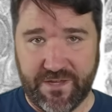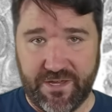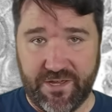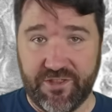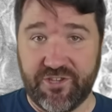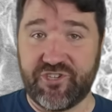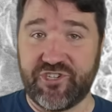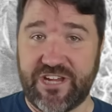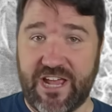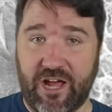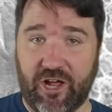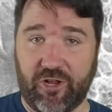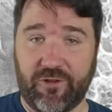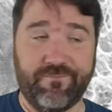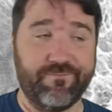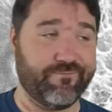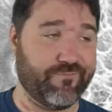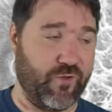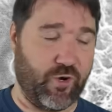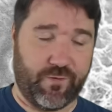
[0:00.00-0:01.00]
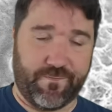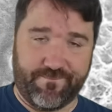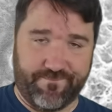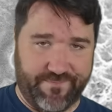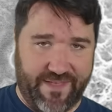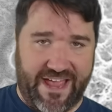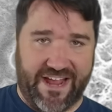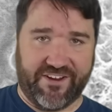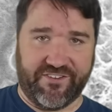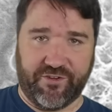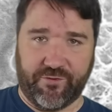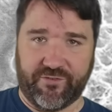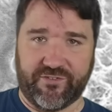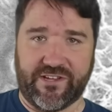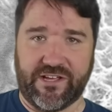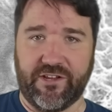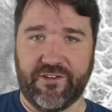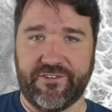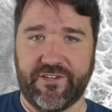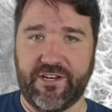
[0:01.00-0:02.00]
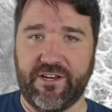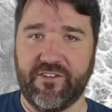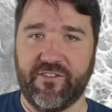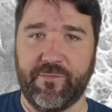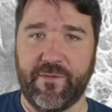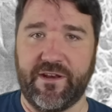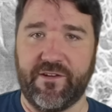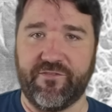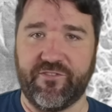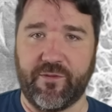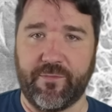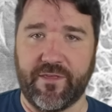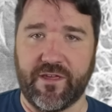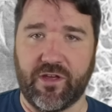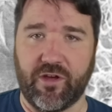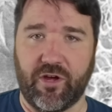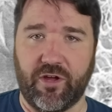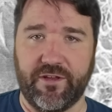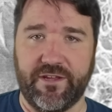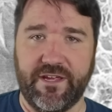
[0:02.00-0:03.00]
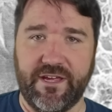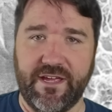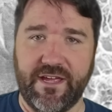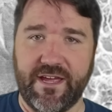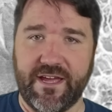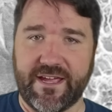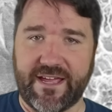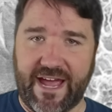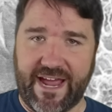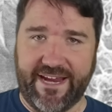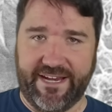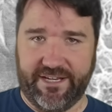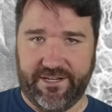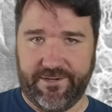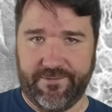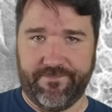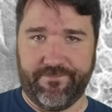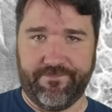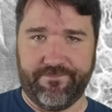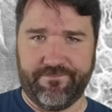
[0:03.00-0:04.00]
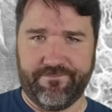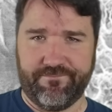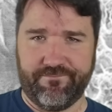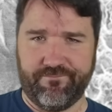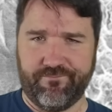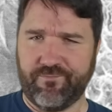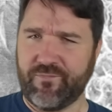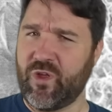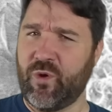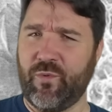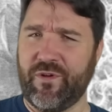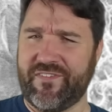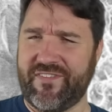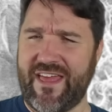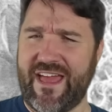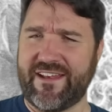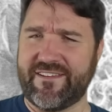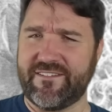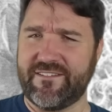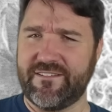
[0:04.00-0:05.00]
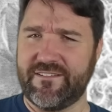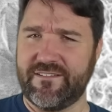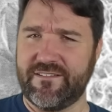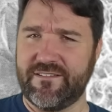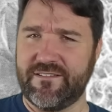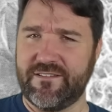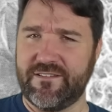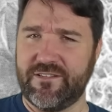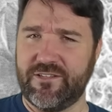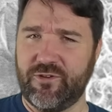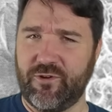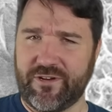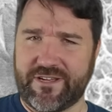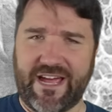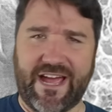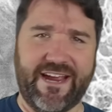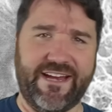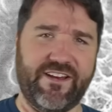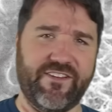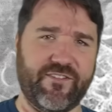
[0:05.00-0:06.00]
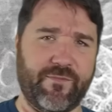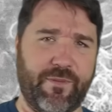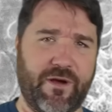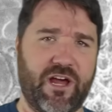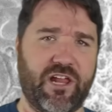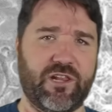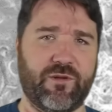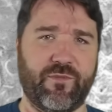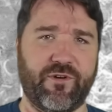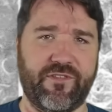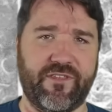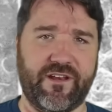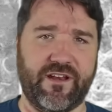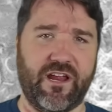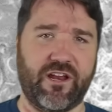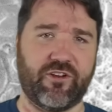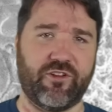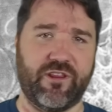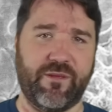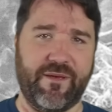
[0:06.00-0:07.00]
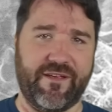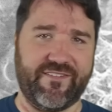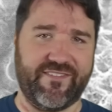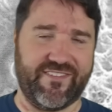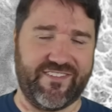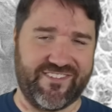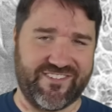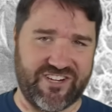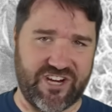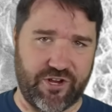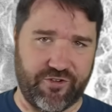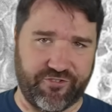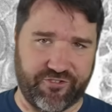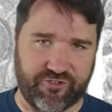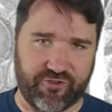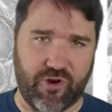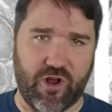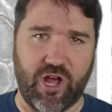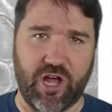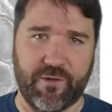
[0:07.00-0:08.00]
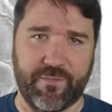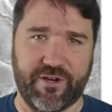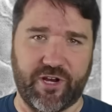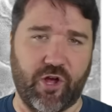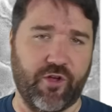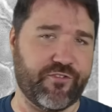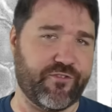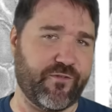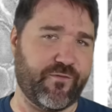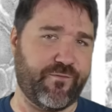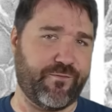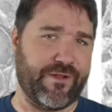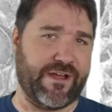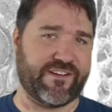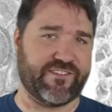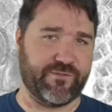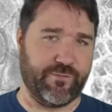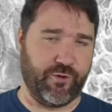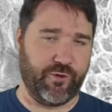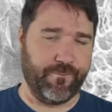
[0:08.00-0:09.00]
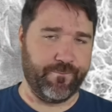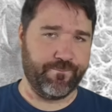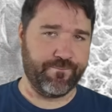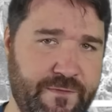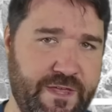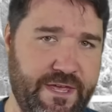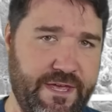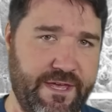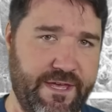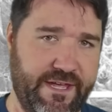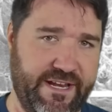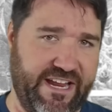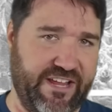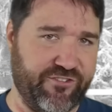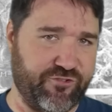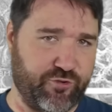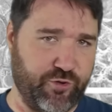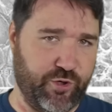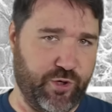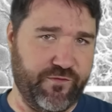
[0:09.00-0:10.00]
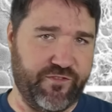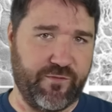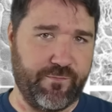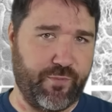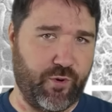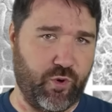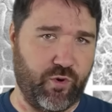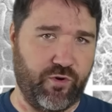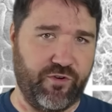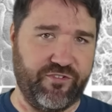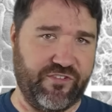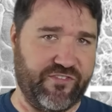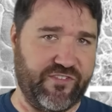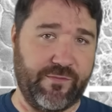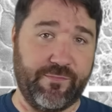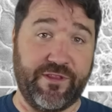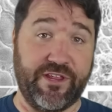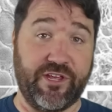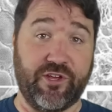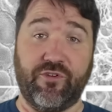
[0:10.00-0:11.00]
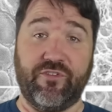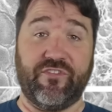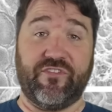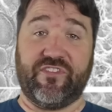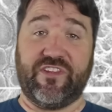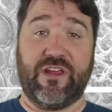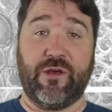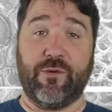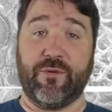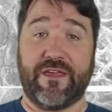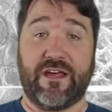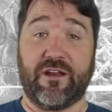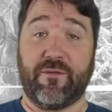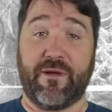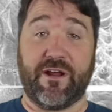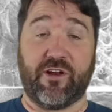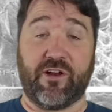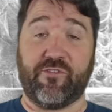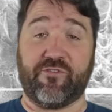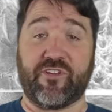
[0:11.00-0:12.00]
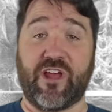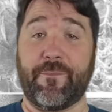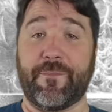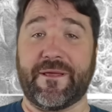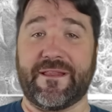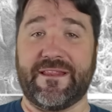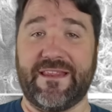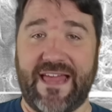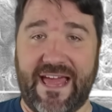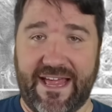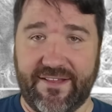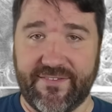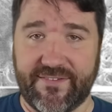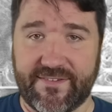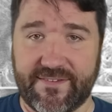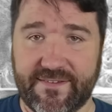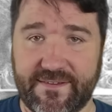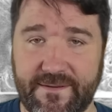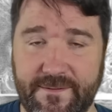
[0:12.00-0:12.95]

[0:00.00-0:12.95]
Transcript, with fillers: The shell, or exoskeleton, is made of something called chitin. What's that? Well, chitin is a polymer that not only makes the shell strong, but also flexible. It has grooves and pores you simply couldn't see without a microscopic lens.